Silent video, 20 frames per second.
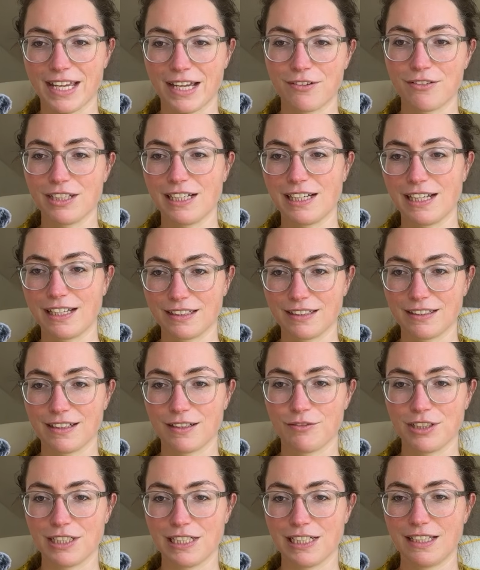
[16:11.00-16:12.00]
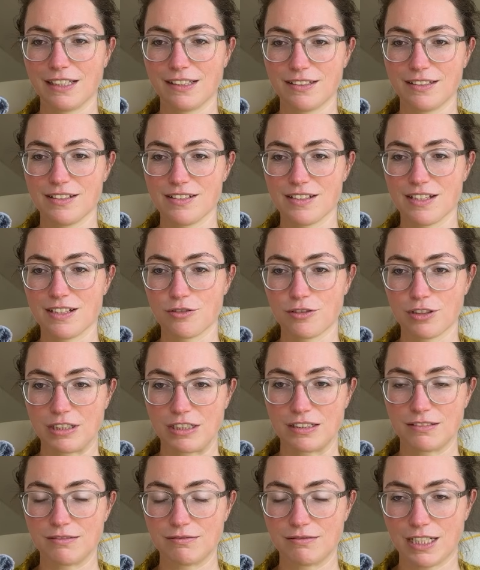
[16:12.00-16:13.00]
I really like it. I really like these
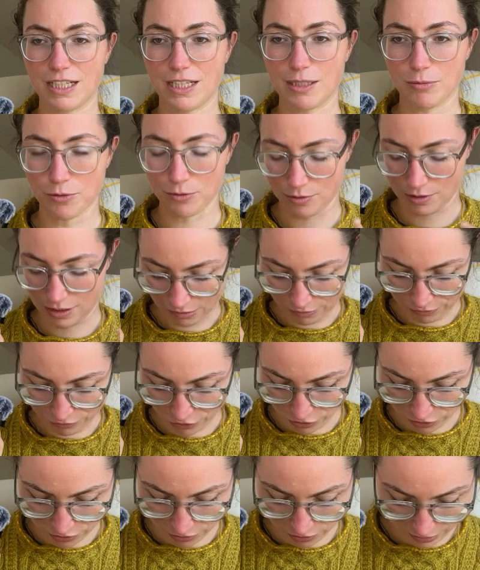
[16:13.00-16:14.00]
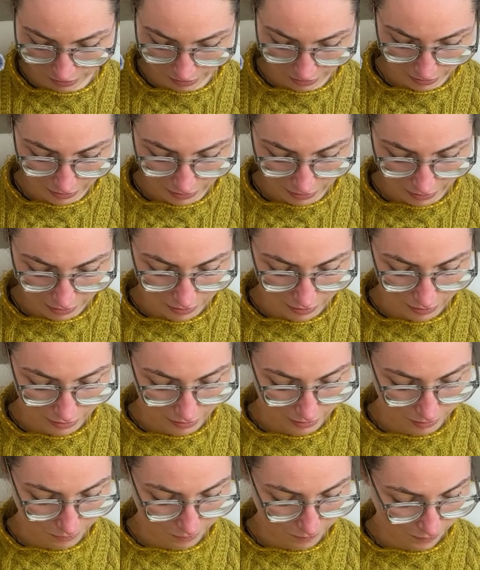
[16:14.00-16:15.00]
intricate cables in the front.
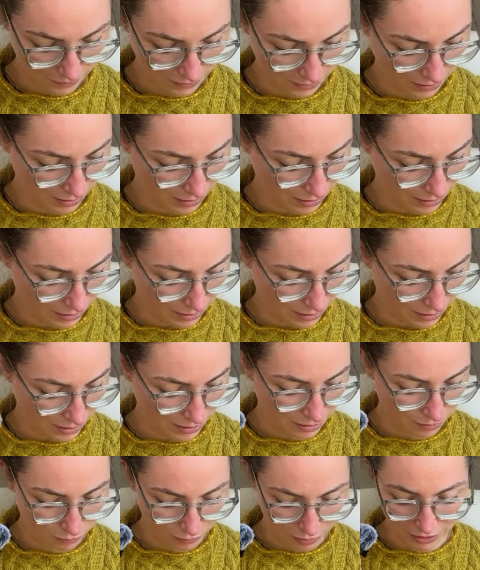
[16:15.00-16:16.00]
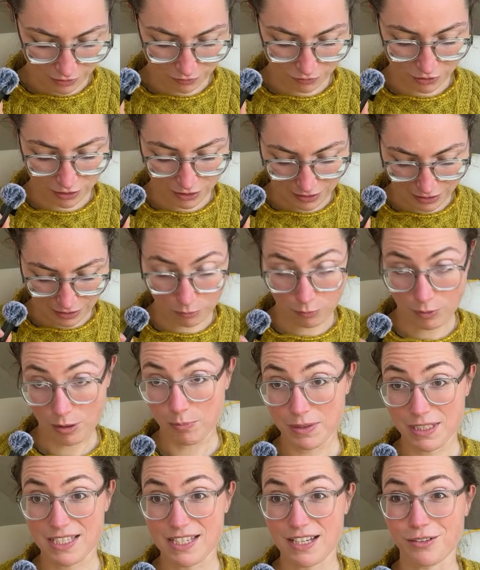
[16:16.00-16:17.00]
And whenever I
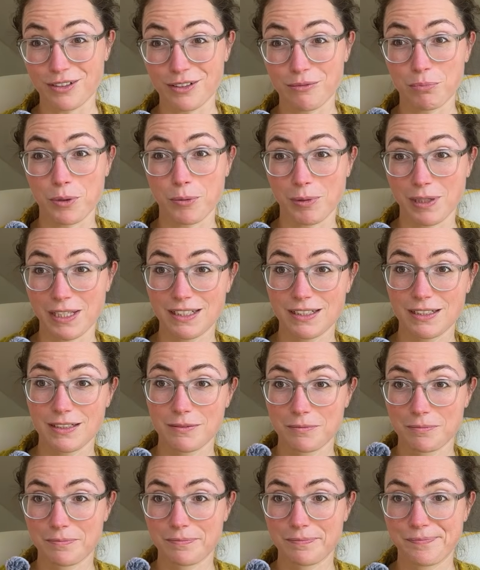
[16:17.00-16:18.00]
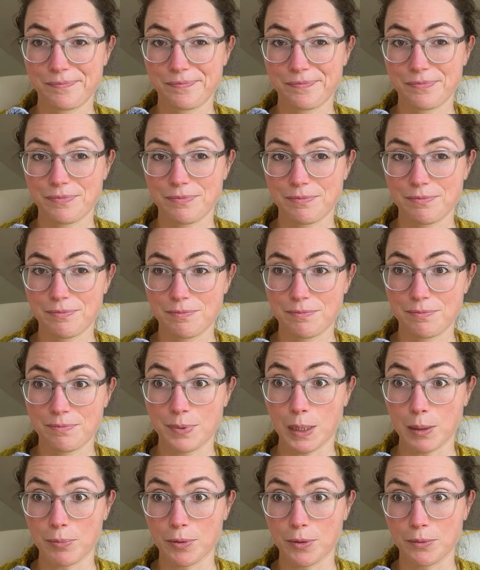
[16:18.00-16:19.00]
whip this out in public,
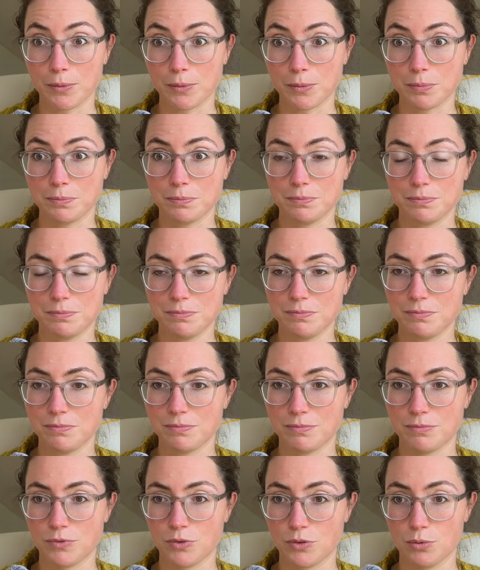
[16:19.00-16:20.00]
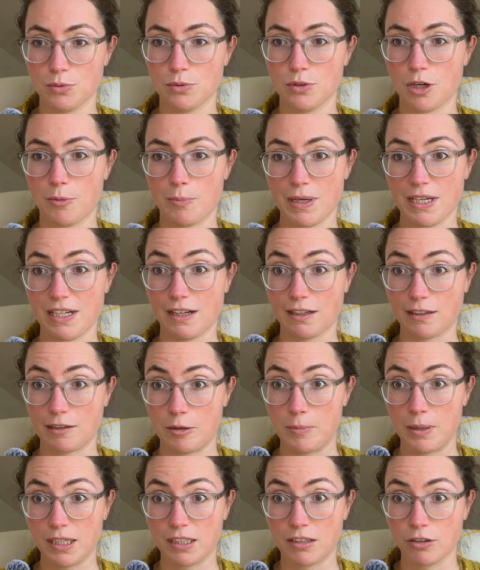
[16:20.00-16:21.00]
people do comment
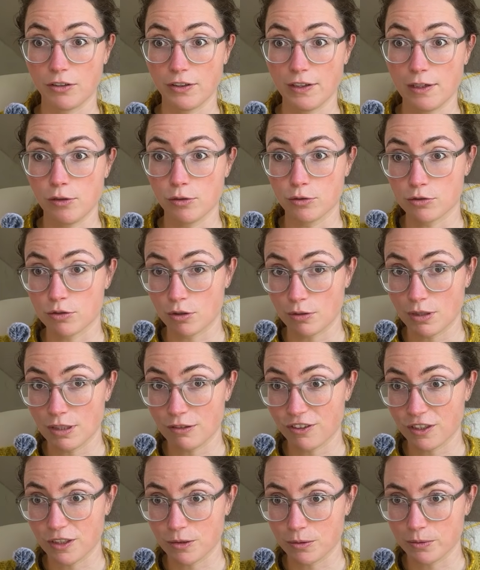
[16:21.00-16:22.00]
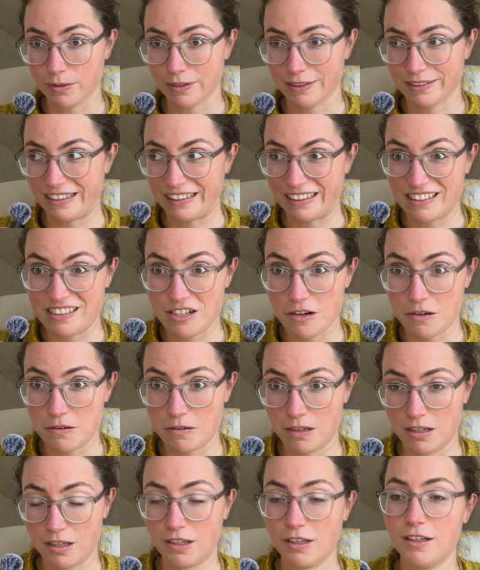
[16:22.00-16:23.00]
like, "Oh my god, it looks so difficult." It's like it's
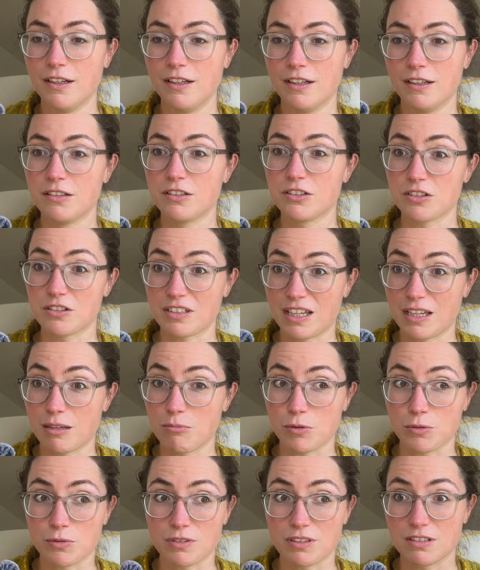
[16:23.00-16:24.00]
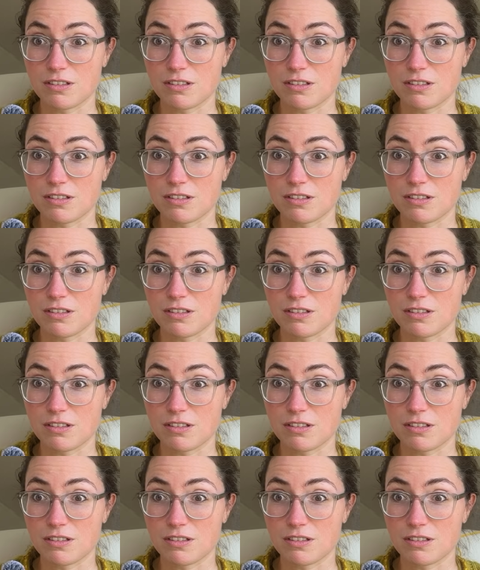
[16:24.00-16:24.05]
not just cables.